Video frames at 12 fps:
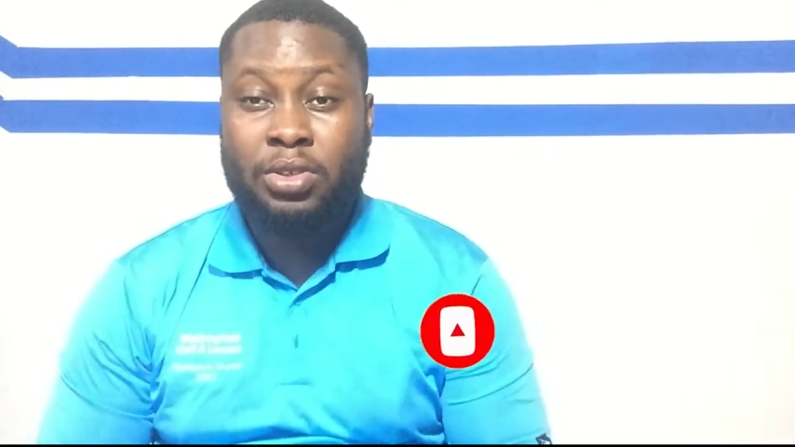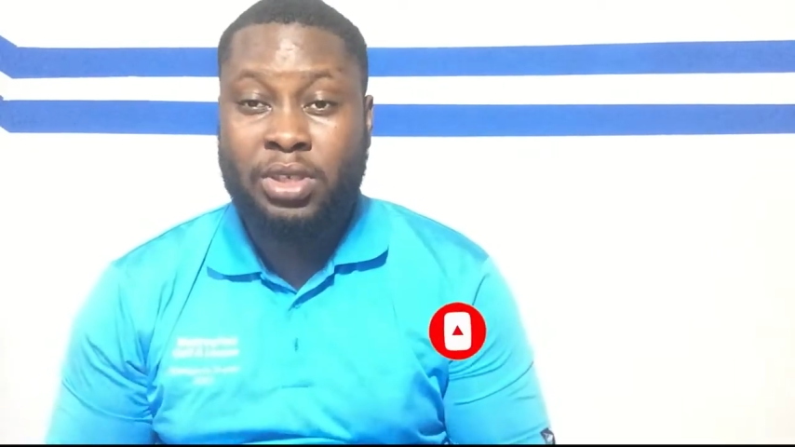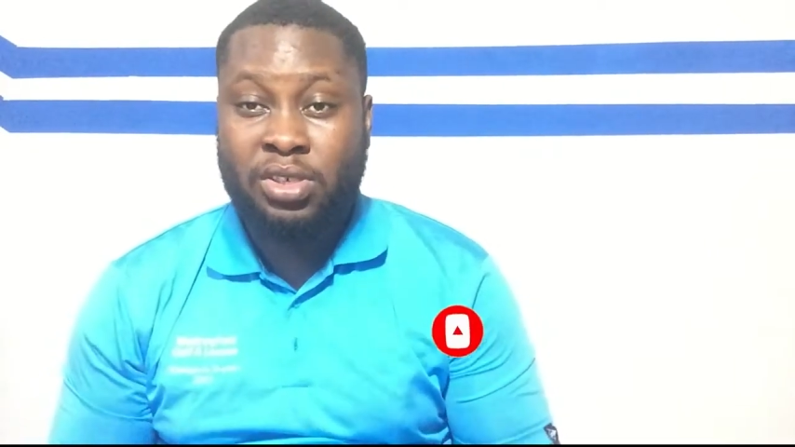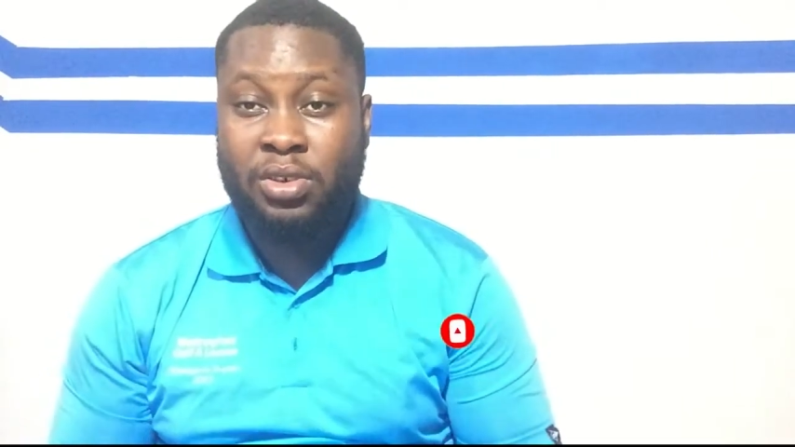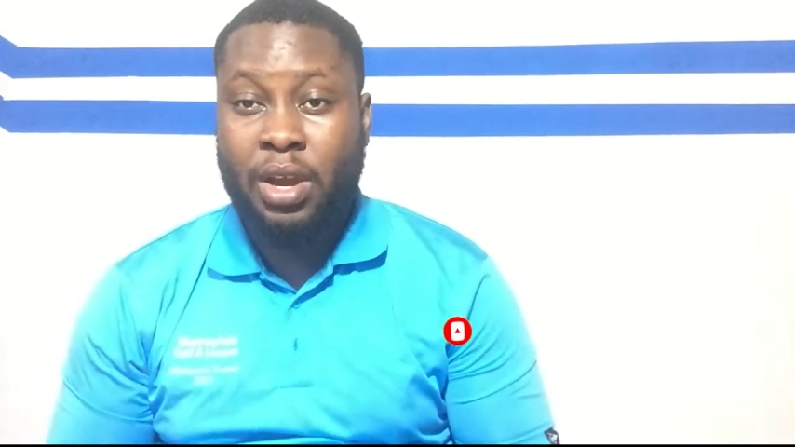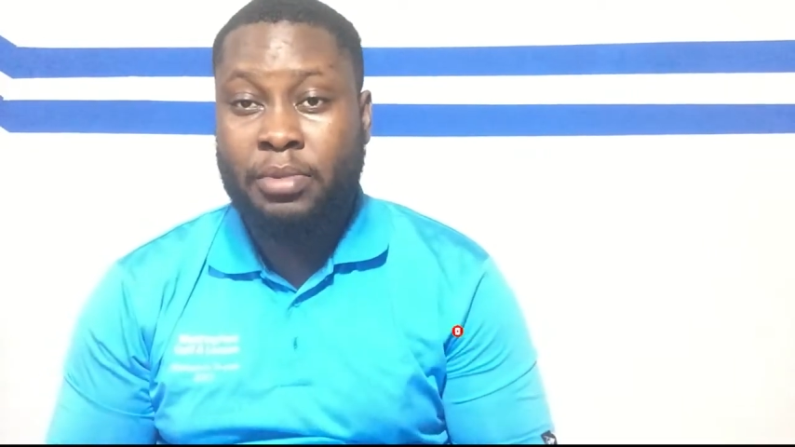
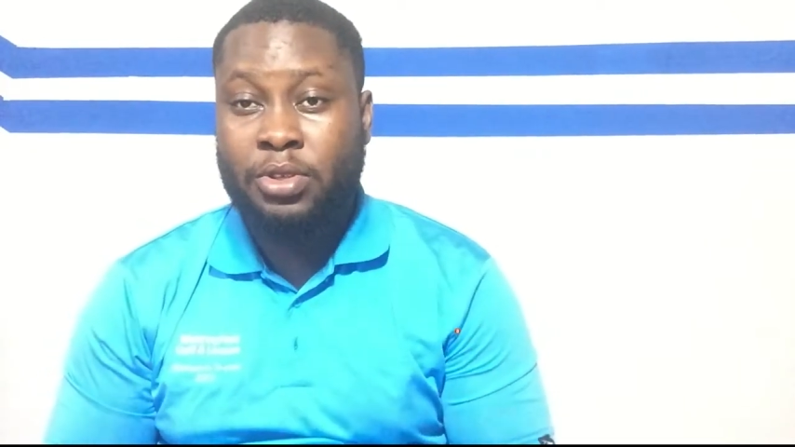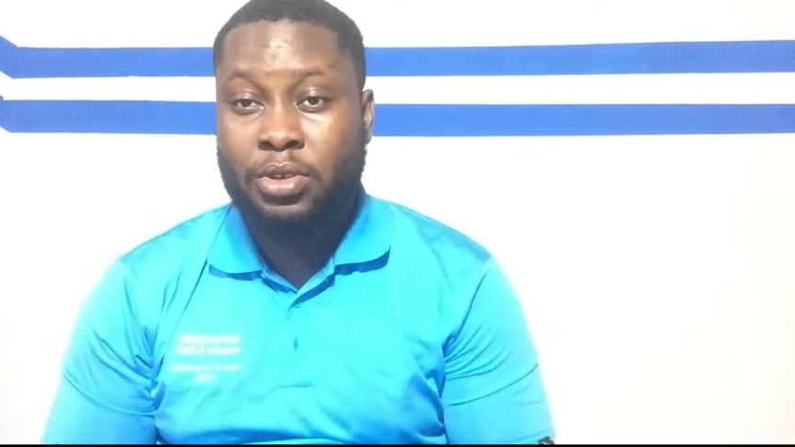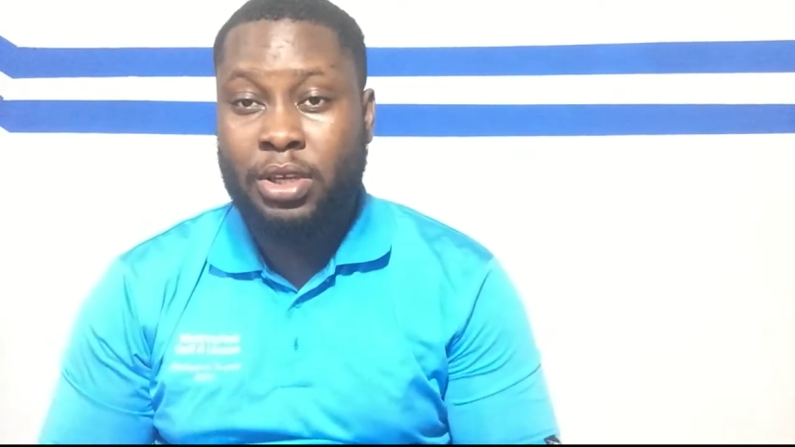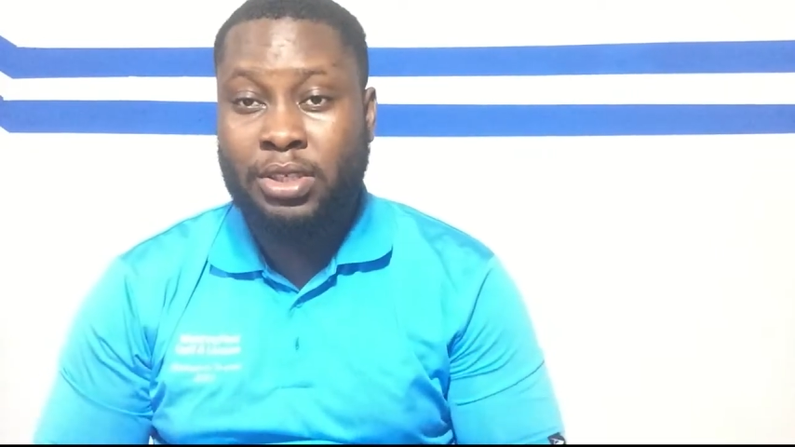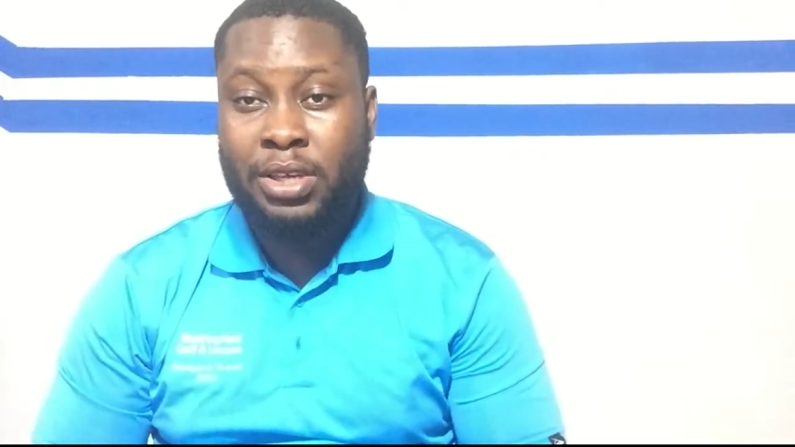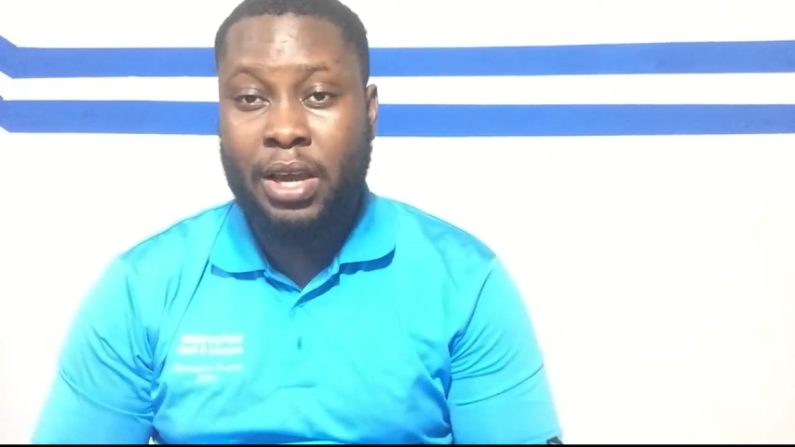subscribe to
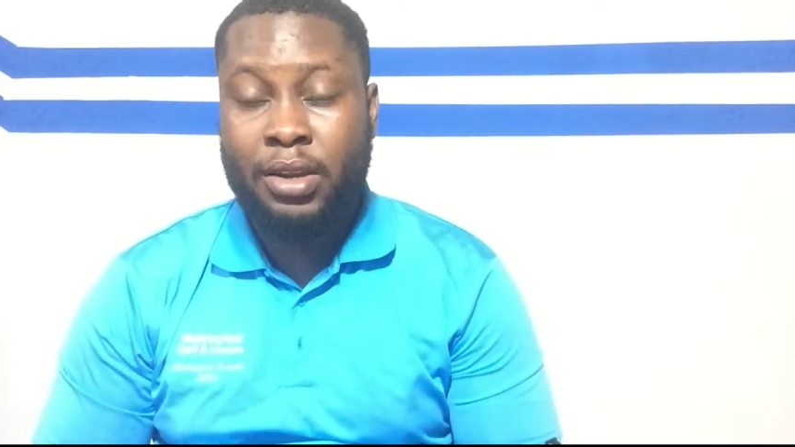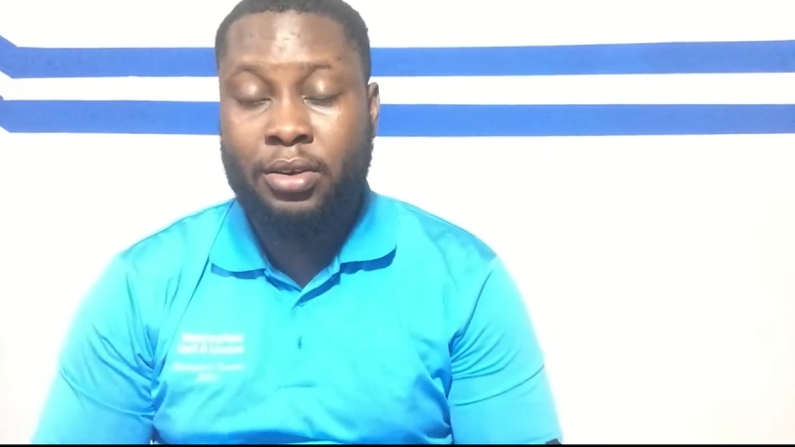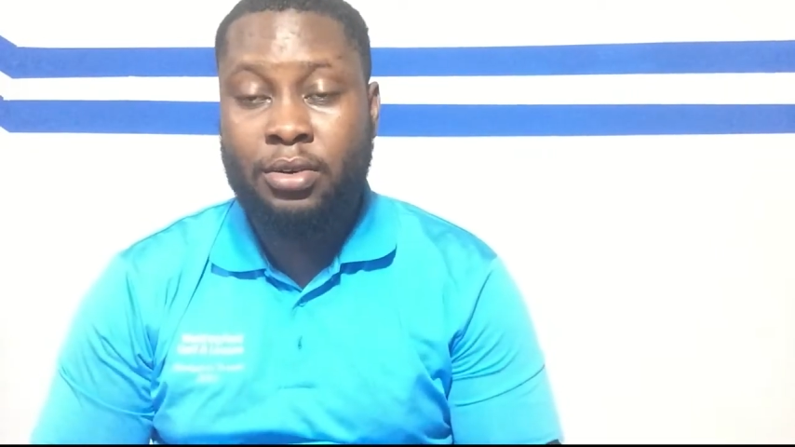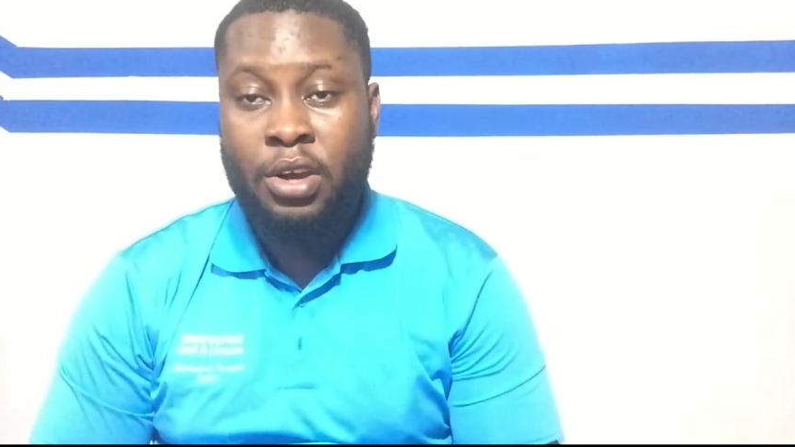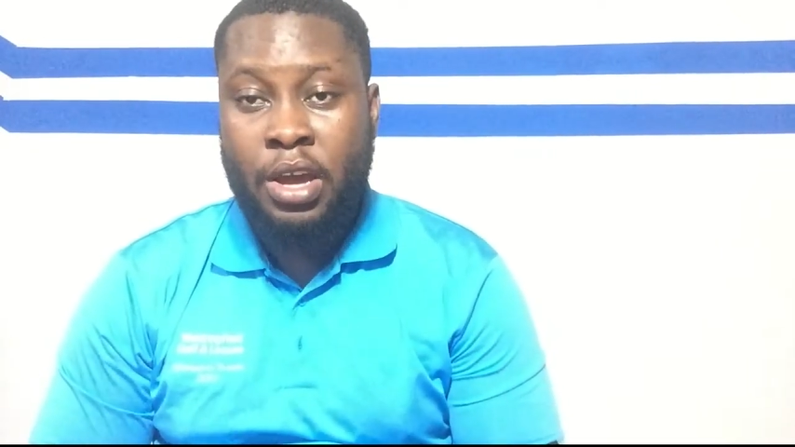the channel,